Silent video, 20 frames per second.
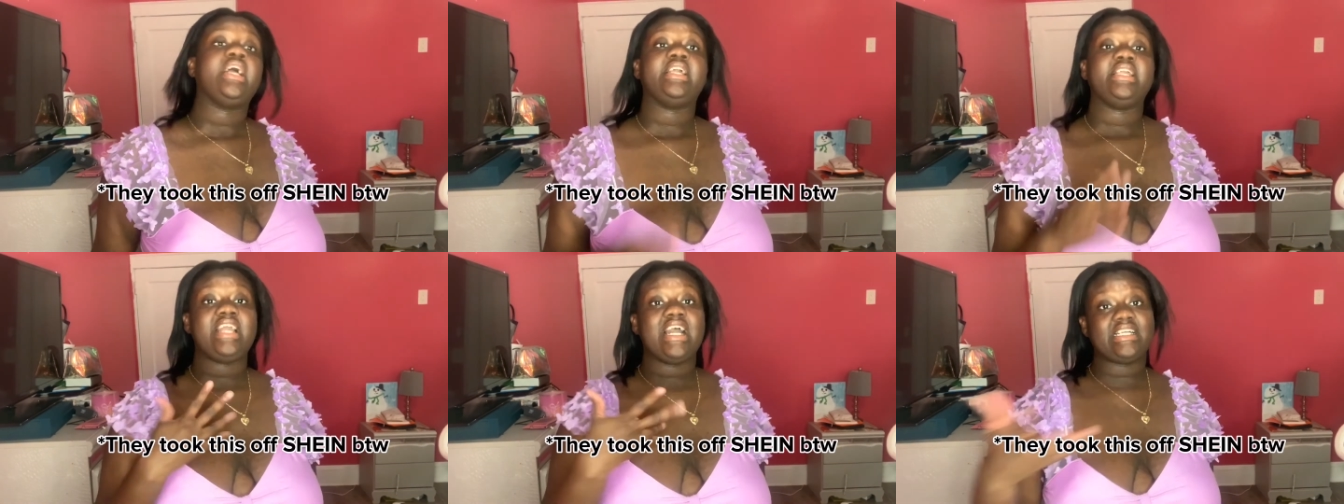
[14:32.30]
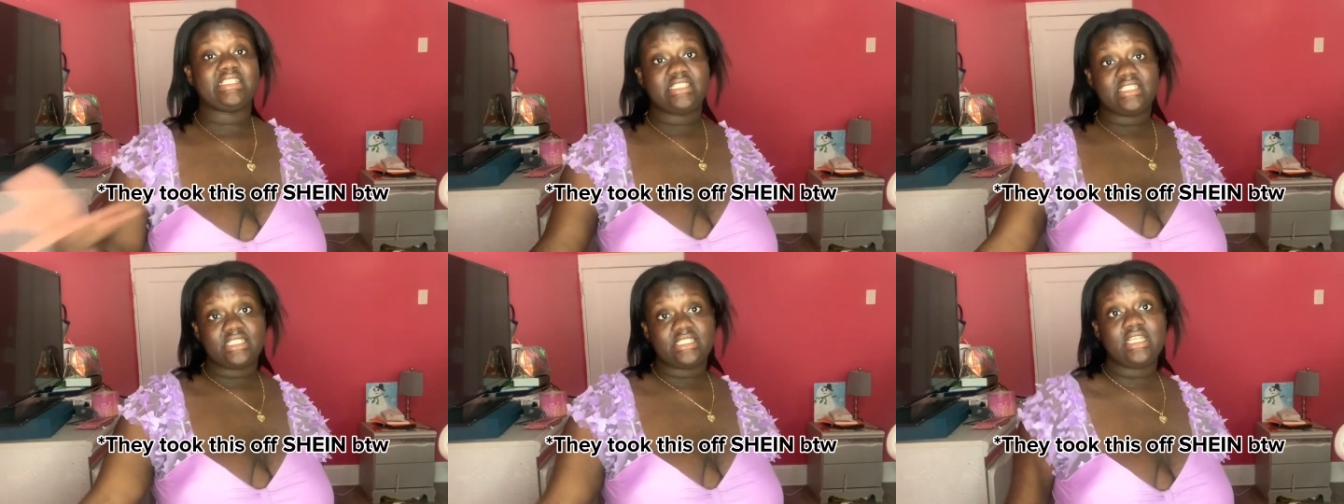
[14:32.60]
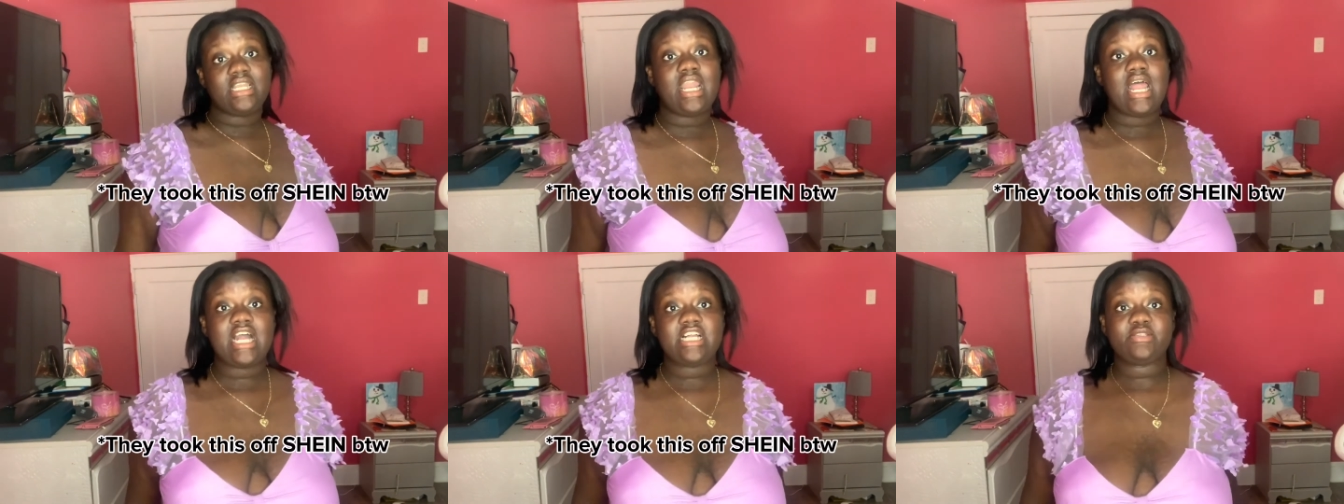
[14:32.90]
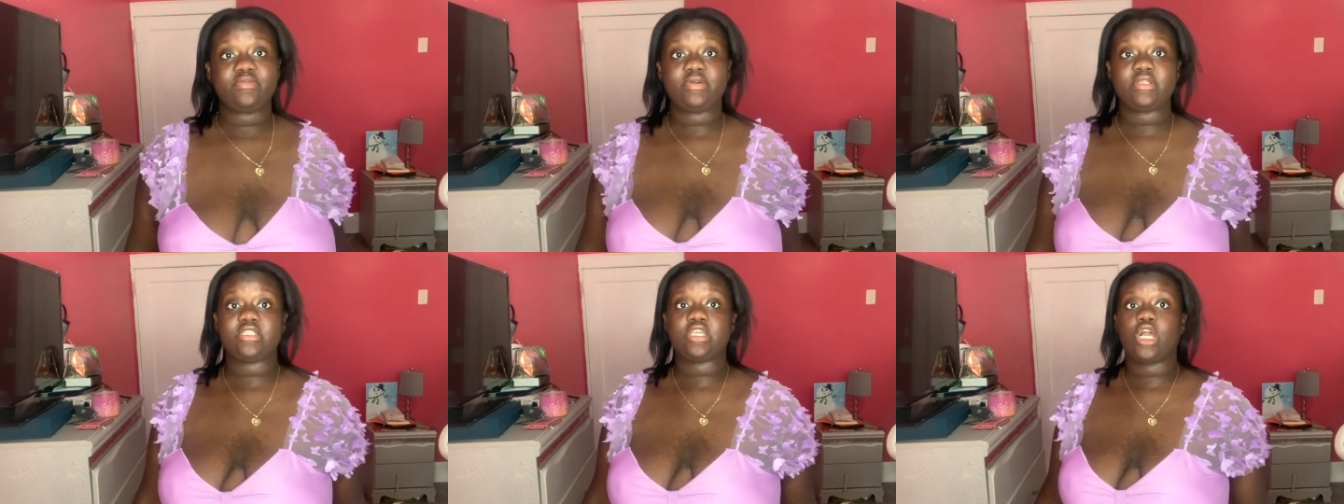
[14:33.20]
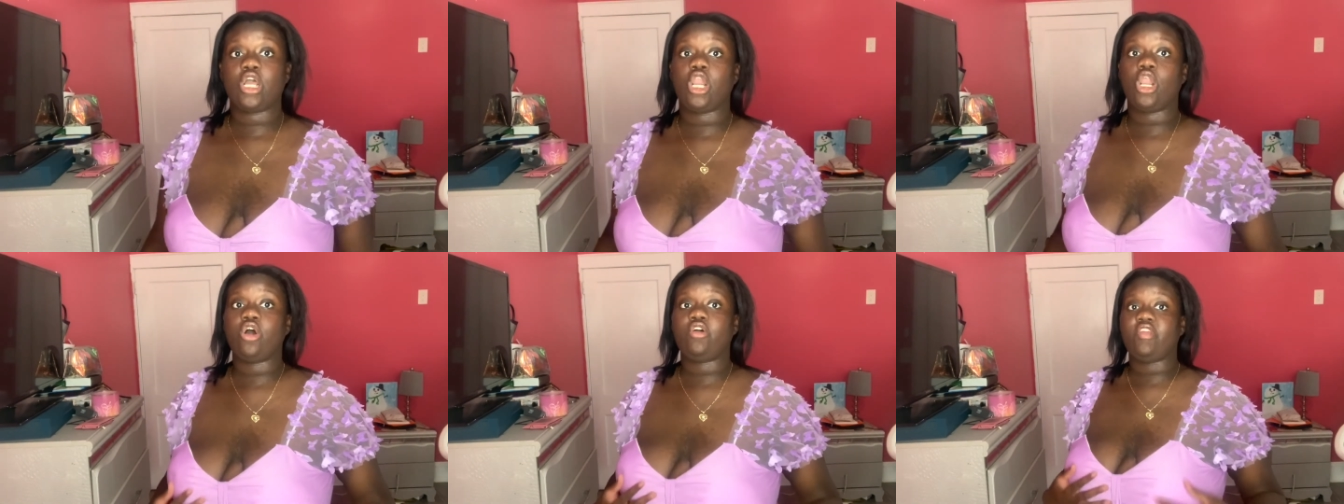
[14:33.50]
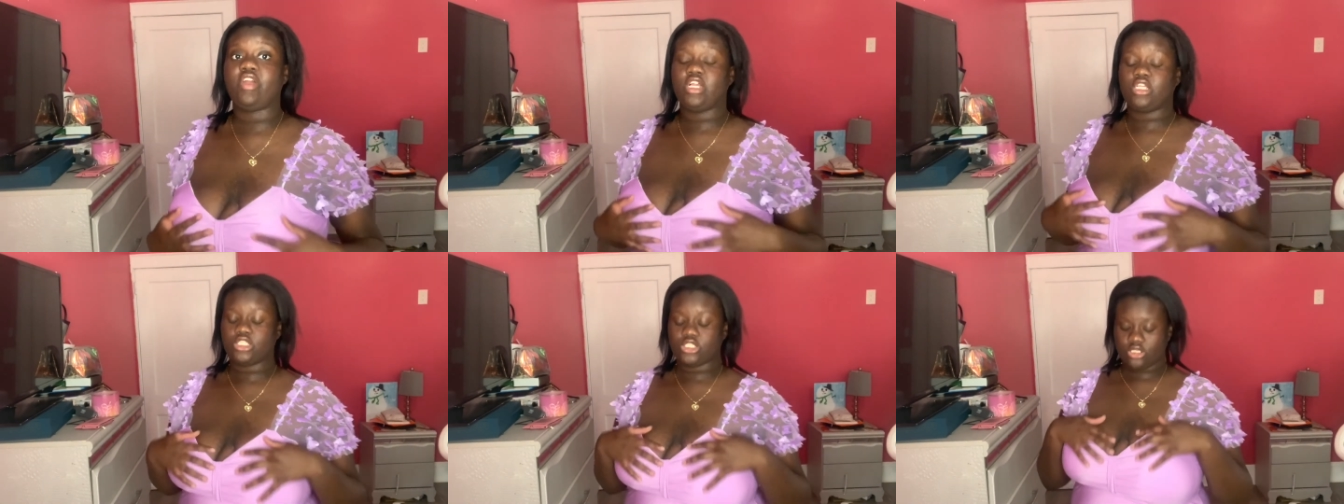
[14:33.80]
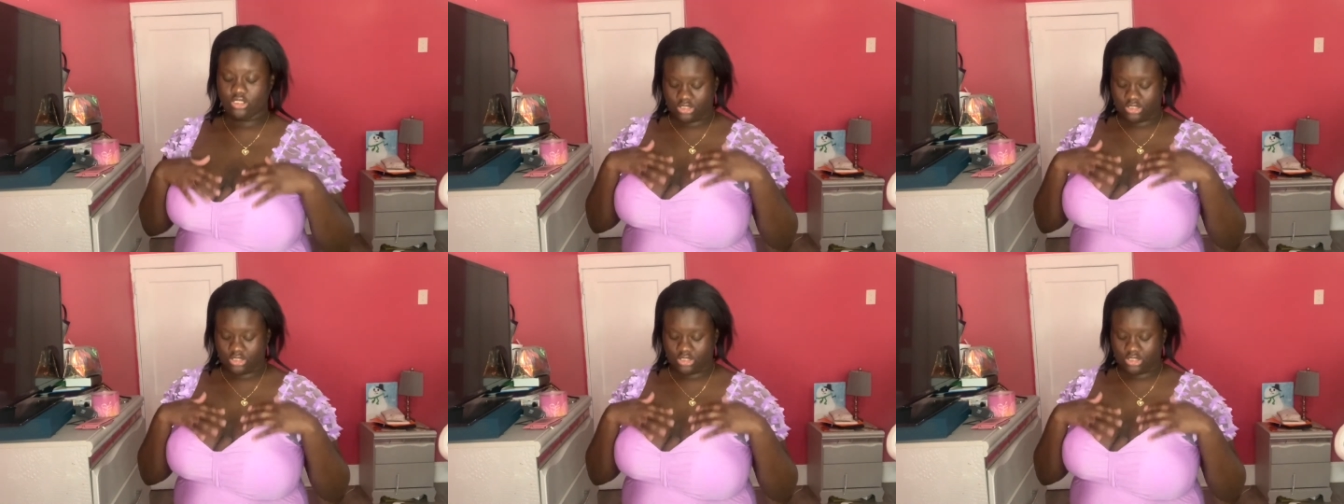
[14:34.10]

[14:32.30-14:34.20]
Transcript: yes this is the last piece of clothing so